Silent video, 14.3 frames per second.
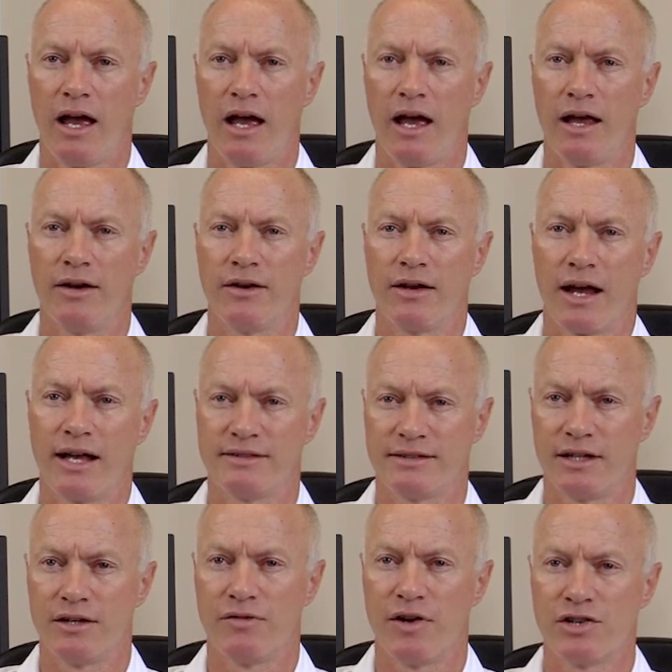And as
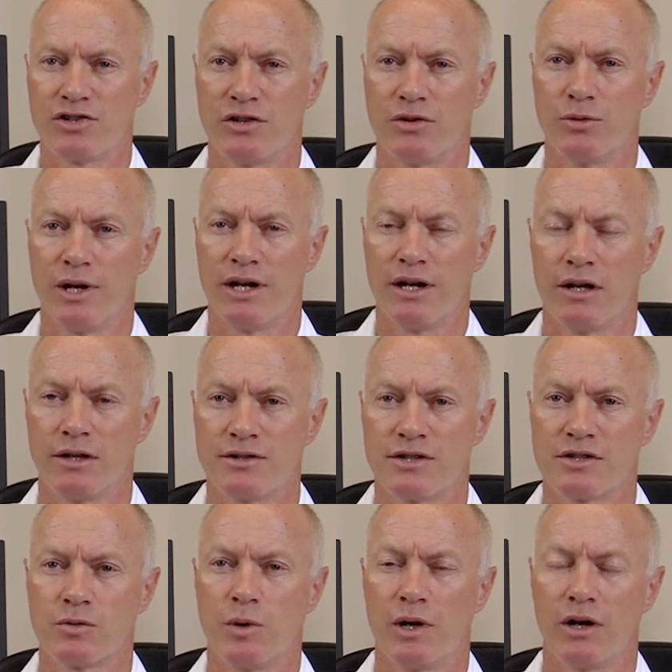interventional
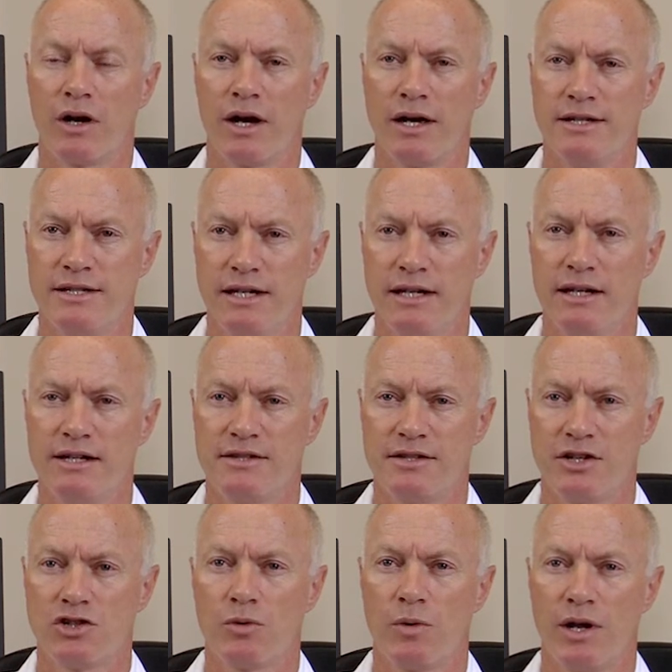radiologists, we are ideally
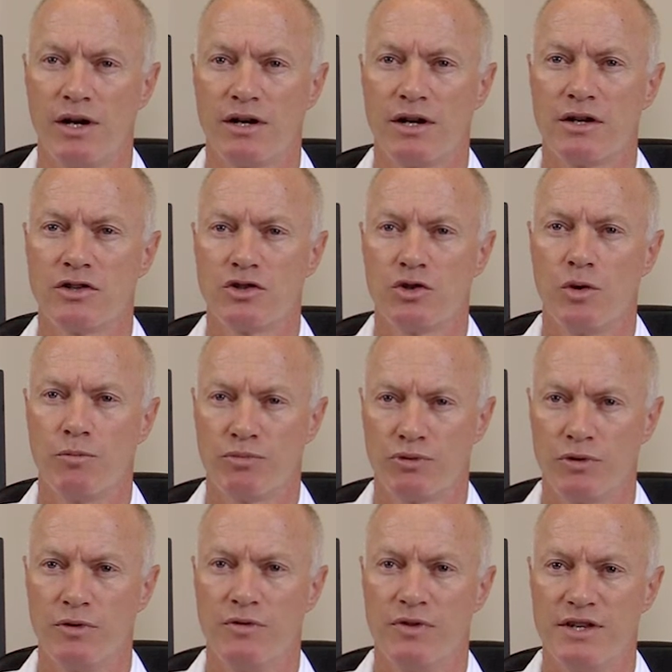situated to
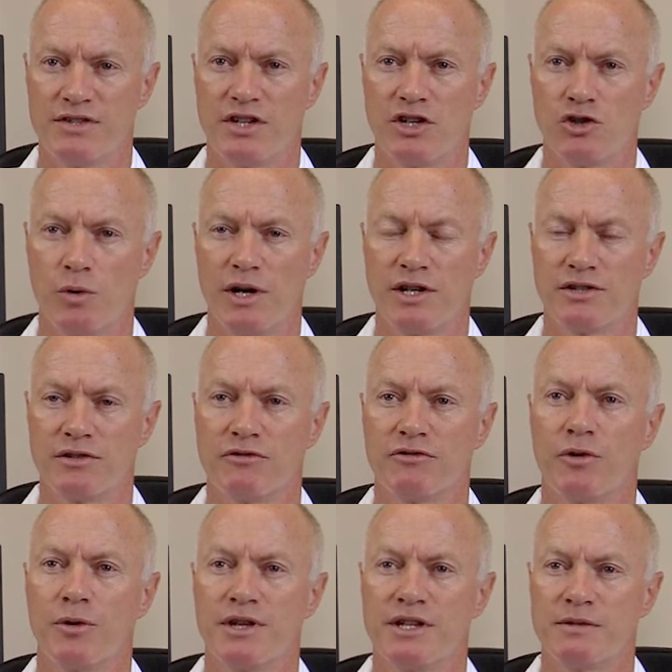improve this situation
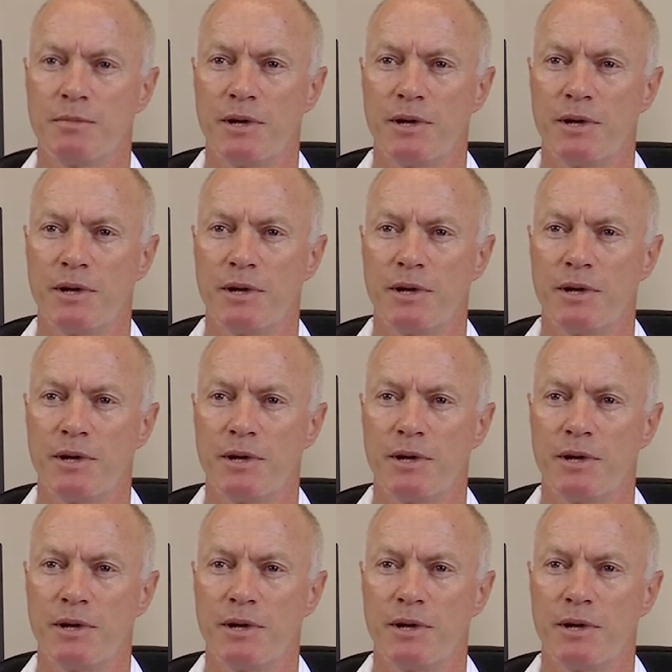for these